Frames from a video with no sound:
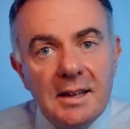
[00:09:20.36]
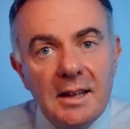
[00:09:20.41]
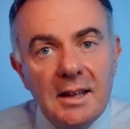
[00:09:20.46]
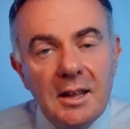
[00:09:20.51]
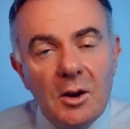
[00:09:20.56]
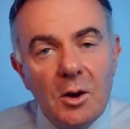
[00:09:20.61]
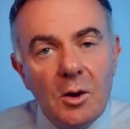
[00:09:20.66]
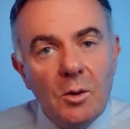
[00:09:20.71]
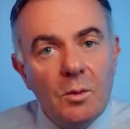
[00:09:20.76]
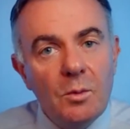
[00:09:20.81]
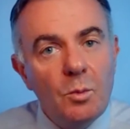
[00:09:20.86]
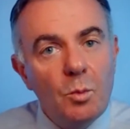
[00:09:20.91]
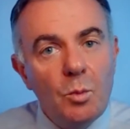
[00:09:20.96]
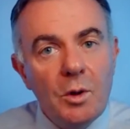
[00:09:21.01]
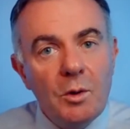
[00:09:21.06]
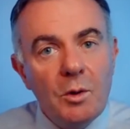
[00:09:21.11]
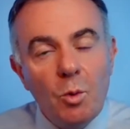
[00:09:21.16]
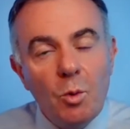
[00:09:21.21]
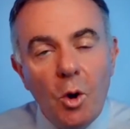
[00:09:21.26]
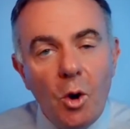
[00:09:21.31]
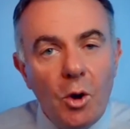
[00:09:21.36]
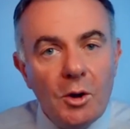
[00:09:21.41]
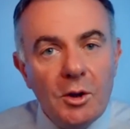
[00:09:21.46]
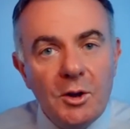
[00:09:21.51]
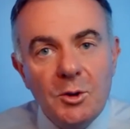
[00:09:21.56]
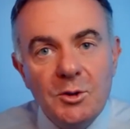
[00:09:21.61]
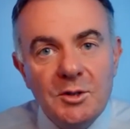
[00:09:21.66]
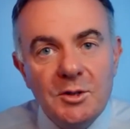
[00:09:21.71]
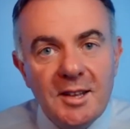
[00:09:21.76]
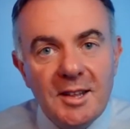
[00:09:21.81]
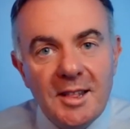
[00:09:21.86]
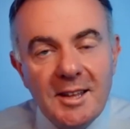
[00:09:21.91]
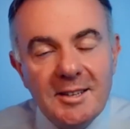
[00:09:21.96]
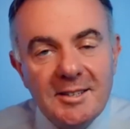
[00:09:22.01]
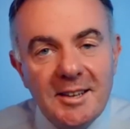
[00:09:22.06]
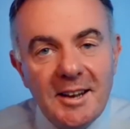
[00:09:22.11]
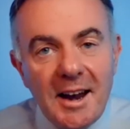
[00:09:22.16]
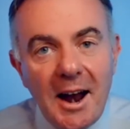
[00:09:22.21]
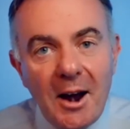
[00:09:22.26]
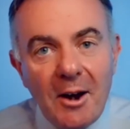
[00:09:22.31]
you know, we're all used to the
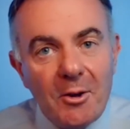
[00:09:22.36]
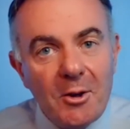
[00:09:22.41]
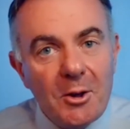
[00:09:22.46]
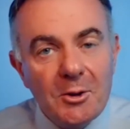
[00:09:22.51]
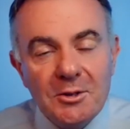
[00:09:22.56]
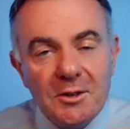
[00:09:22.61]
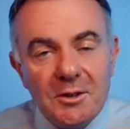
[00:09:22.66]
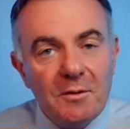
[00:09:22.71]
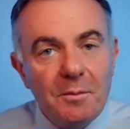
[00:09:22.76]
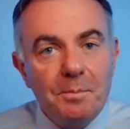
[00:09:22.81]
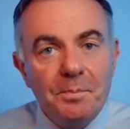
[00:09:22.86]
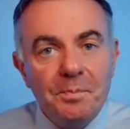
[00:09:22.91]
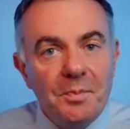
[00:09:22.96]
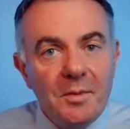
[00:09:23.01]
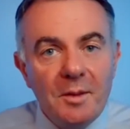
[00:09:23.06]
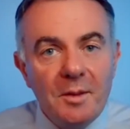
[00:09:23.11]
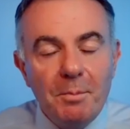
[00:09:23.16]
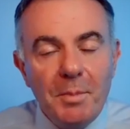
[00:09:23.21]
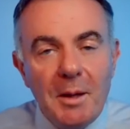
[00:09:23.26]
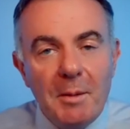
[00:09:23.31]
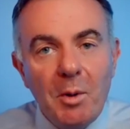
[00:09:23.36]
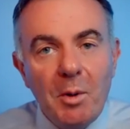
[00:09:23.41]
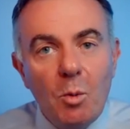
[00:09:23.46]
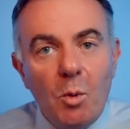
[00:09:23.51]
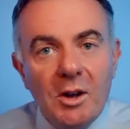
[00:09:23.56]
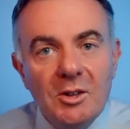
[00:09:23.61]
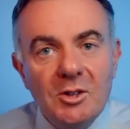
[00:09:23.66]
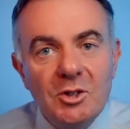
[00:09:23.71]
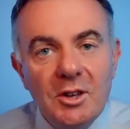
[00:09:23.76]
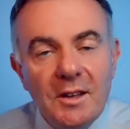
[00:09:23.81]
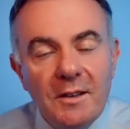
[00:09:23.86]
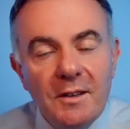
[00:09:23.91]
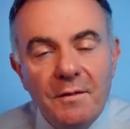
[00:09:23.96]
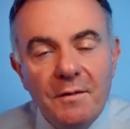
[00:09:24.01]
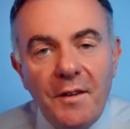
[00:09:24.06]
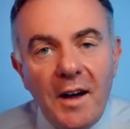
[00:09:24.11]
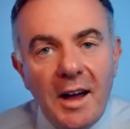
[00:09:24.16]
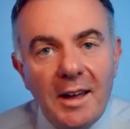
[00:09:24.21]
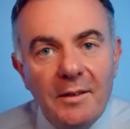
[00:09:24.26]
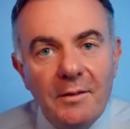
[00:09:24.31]
scenarios of people watching
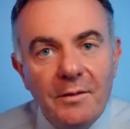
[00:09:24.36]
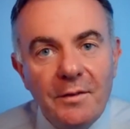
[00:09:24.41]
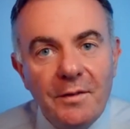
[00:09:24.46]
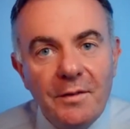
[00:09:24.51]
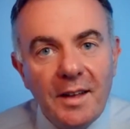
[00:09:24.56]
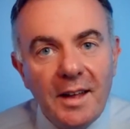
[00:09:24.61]
five